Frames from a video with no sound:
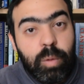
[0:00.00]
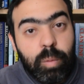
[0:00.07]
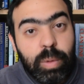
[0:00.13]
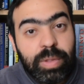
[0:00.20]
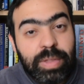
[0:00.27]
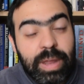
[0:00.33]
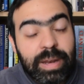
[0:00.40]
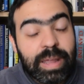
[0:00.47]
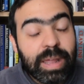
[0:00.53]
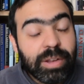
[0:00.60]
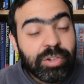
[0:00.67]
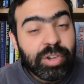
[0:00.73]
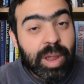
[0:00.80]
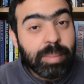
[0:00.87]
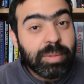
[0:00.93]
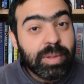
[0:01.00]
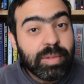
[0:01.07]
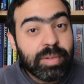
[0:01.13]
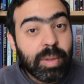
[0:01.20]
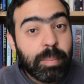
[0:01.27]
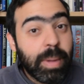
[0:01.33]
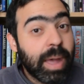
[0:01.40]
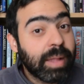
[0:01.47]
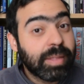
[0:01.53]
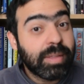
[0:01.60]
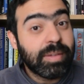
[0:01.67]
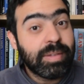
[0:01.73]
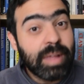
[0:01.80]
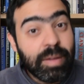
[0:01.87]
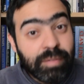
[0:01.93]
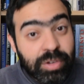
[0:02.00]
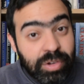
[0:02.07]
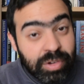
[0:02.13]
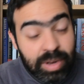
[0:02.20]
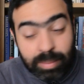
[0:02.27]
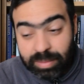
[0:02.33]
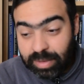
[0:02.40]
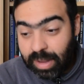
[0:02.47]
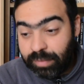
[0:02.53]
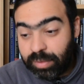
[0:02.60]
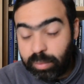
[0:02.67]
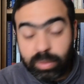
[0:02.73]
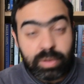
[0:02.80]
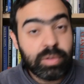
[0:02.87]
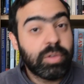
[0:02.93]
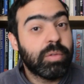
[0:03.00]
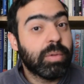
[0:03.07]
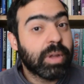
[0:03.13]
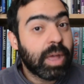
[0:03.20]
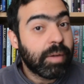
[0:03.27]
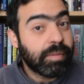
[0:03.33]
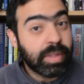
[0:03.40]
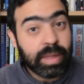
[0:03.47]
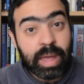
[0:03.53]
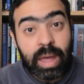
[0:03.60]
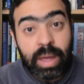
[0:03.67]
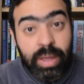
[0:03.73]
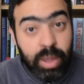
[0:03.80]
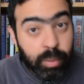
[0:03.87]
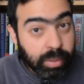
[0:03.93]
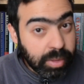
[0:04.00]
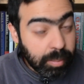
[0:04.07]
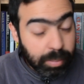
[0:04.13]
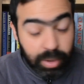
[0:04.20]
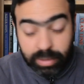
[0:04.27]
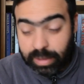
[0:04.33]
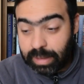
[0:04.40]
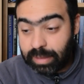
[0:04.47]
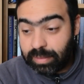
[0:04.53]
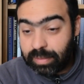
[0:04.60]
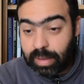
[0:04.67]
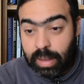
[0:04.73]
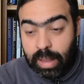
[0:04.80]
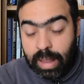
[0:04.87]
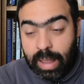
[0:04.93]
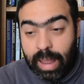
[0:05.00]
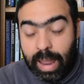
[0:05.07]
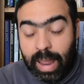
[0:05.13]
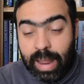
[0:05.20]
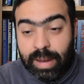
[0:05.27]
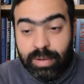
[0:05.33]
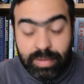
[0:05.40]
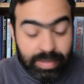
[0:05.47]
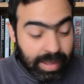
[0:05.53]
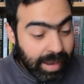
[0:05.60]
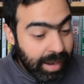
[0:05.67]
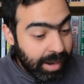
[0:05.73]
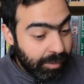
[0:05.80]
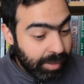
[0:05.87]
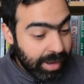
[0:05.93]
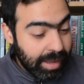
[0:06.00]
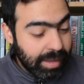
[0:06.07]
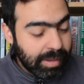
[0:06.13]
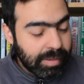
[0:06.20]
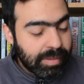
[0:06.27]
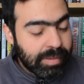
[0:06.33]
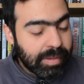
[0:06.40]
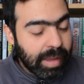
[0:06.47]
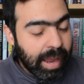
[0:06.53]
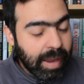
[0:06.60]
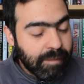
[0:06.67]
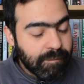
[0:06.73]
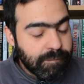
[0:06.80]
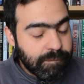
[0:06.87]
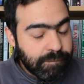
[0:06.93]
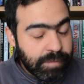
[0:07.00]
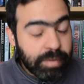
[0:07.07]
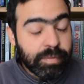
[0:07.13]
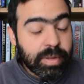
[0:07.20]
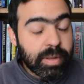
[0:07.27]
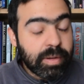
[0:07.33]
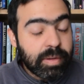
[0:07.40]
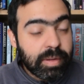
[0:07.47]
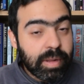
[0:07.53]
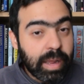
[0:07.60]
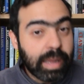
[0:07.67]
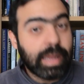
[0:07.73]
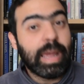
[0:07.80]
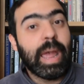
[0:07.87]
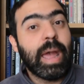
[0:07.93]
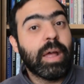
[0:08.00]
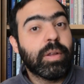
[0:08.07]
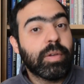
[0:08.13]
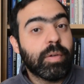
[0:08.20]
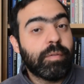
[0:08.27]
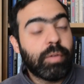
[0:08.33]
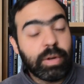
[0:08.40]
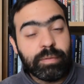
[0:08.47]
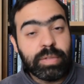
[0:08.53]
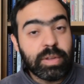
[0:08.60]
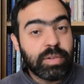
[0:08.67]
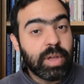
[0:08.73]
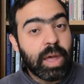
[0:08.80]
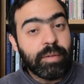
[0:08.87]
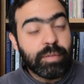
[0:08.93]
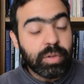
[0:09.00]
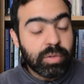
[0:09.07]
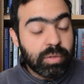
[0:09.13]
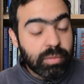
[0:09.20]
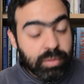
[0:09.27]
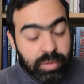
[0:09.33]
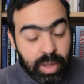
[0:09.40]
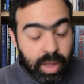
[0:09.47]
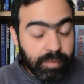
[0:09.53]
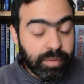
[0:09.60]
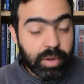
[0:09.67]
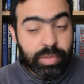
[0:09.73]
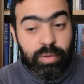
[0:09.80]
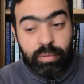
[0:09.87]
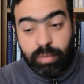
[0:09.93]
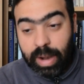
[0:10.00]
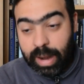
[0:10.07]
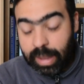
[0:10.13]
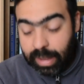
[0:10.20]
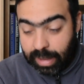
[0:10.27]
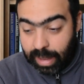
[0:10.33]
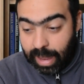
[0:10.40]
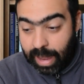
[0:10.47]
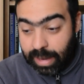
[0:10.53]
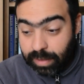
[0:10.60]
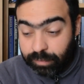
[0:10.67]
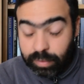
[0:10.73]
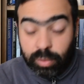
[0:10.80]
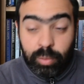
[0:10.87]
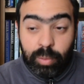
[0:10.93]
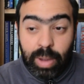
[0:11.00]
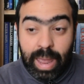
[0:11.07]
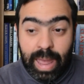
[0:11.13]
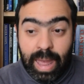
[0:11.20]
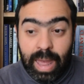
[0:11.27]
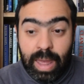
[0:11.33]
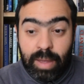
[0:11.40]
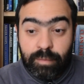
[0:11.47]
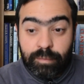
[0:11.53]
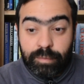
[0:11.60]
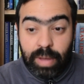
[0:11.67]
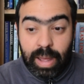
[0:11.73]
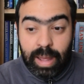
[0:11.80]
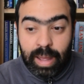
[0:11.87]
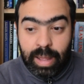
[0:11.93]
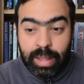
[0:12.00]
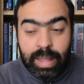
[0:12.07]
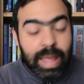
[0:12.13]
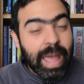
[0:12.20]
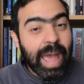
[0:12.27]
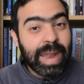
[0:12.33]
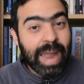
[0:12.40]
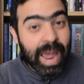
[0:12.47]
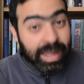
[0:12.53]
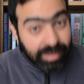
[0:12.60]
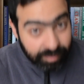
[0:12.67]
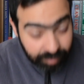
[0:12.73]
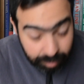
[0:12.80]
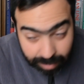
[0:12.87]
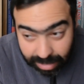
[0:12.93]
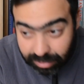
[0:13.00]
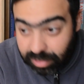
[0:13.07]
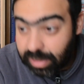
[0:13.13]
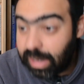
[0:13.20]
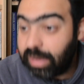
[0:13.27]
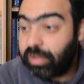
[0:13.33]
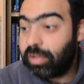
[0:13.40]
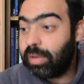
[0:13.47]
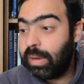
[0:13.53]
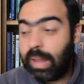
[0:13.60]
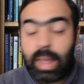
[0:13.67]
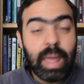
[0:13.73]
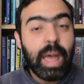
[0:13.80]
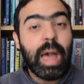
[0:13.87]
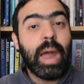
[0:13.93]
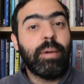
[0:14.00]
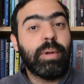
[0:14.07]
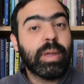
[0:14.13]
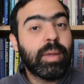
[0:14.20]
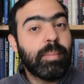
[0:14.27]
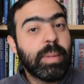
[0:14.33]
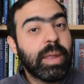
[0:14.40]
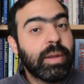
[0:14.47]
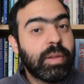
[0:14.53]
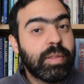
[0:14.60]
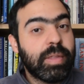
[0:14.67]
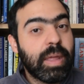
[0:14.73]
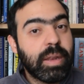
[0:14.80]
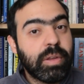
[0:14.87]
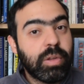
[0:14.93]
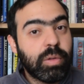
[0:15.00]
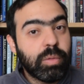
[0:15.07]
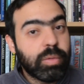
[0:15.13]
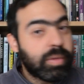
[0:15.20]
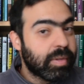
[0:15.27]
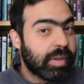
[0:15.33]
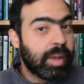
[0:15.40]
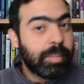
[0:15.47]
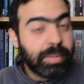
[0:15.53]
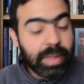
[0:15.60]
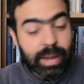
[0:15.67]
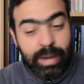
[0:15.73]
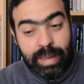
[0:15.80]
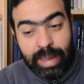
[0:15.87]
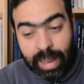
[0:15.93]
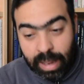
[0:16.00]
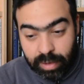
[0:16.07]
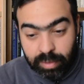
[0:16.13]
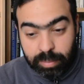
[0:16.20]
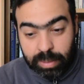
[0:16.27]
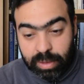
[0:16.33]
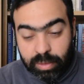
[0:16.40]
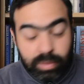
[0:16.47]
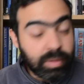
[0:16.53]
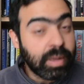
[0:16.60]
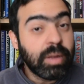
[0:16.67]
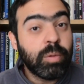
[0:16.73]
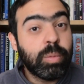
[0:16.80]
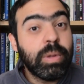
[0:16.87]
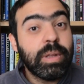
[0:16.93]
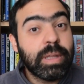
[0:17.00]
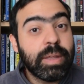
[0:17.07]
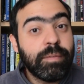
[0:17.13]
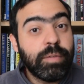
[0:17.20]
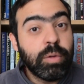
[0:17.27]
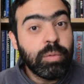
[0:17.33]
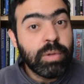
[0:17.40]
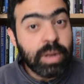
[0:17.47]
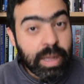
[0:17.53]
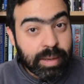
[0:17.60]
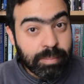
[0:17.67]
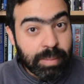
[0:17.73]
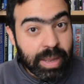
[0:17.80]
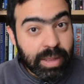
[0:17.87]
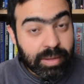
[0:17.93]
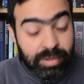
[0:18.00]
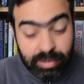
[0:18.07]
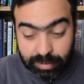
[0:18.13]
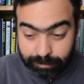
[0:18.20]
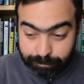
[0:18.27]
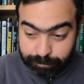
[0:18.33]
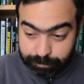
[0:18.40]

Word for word: We then get chapters about the salvage attempts afterwards to recover the cargo and the bodies and there is a vivid account of one of the divers who dived on the wreck. And if you have uh, an active imagination, I recommend that you skip that account because it will give you nightmares.